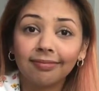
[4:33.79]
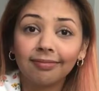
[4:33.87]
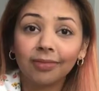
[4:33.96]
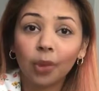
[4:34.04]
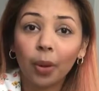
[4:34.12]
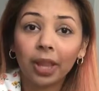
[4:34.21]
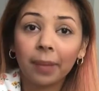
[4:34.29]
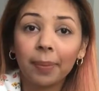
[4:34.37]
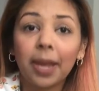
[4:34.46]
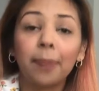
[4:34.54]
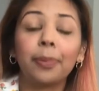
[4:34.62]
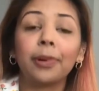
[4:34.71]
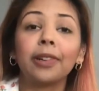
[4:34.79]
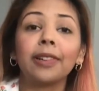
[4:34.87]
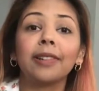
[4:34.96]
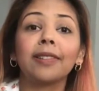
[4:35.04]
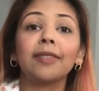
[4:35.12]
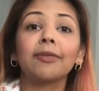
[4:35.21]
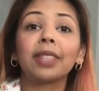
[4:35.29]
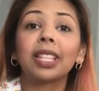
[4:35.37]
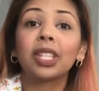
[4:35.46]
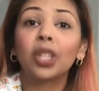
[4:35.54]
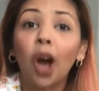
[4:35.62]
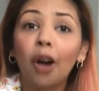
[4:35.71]
toilet paper with the
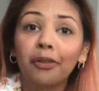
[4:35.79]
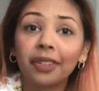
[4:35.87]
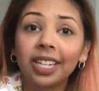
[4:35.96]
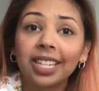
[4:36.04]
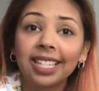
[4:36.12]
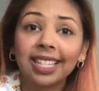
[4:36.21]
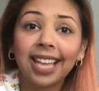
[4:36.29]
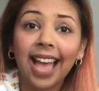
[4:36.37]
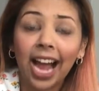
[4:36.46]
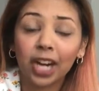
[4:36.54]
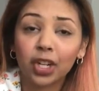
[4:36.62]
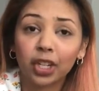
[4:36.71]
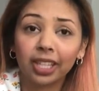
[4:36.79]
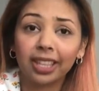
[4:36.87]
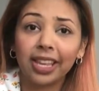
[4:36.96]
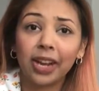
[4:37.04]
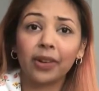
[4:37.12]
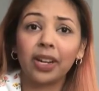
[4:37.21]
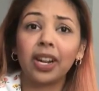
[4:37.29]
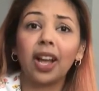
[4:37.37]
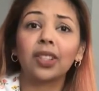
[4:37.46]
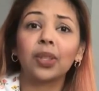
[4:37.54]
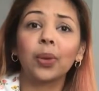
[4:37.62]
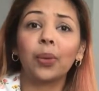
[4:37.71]
softness actually there, and
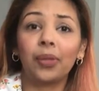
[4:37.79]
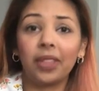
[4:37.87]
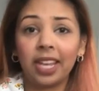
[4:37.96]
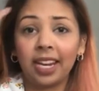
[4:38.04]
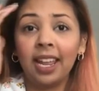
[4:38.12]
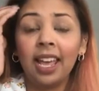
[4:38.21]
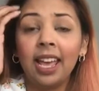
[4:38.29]
not so thin